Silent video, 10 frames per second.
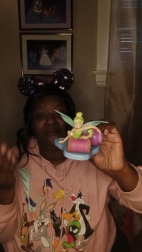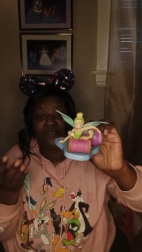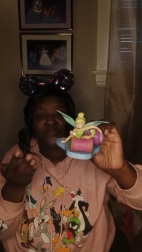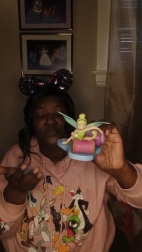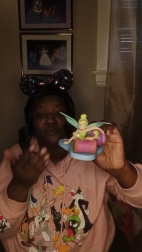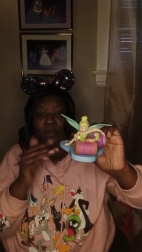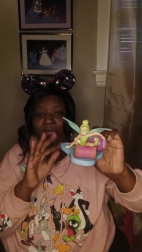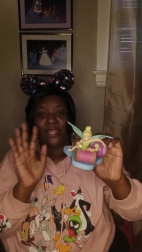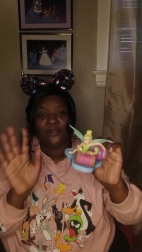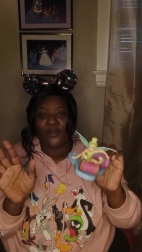a few more, but
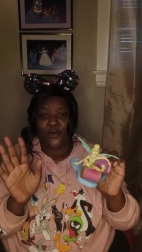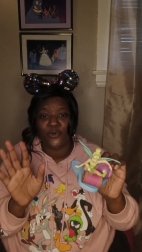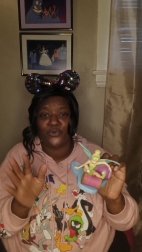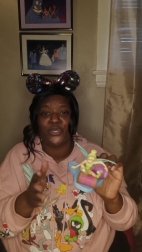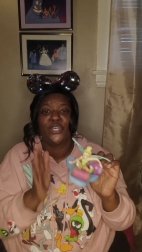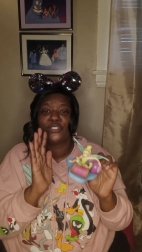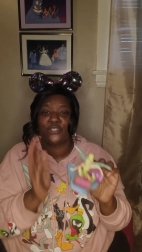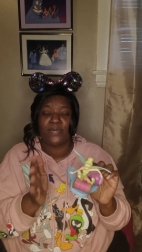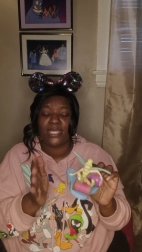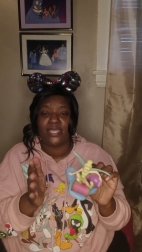I don't own too
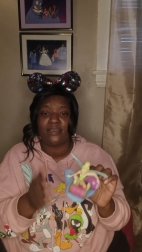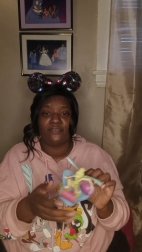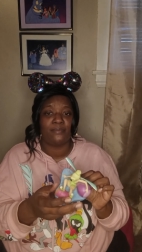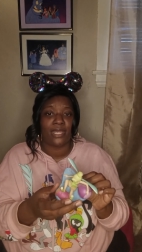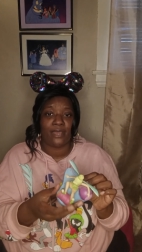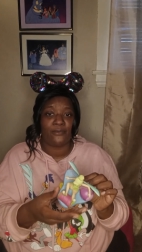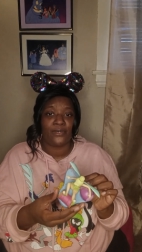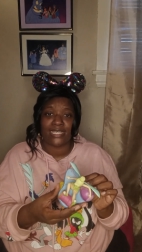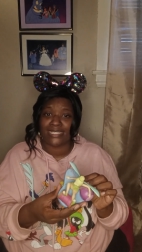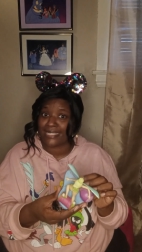many of them, but I would,
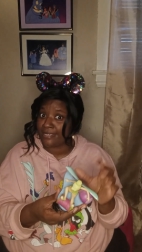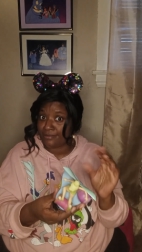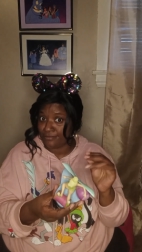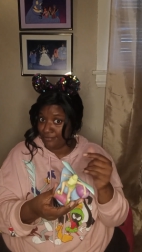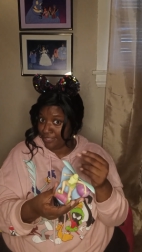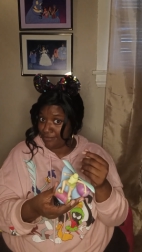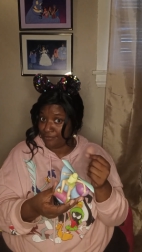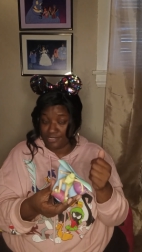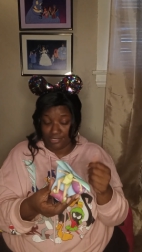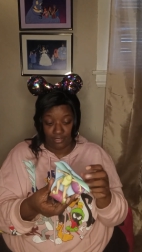because they, you know,
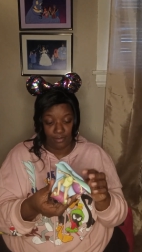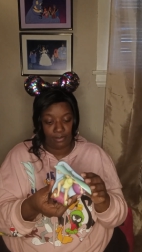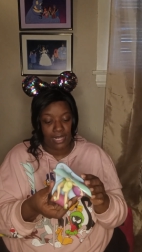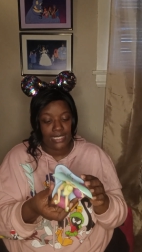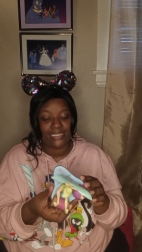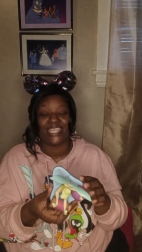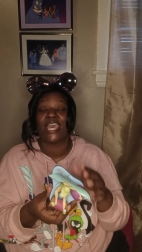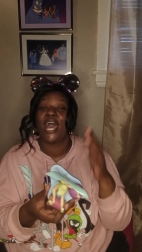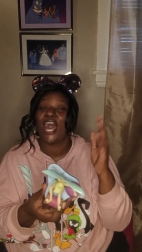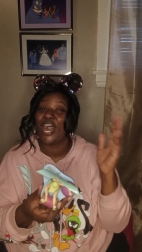they're a little pricey.
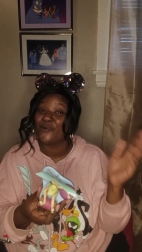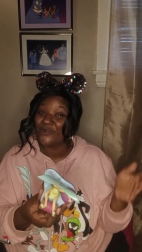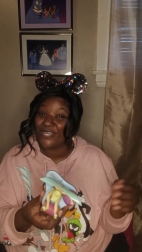I would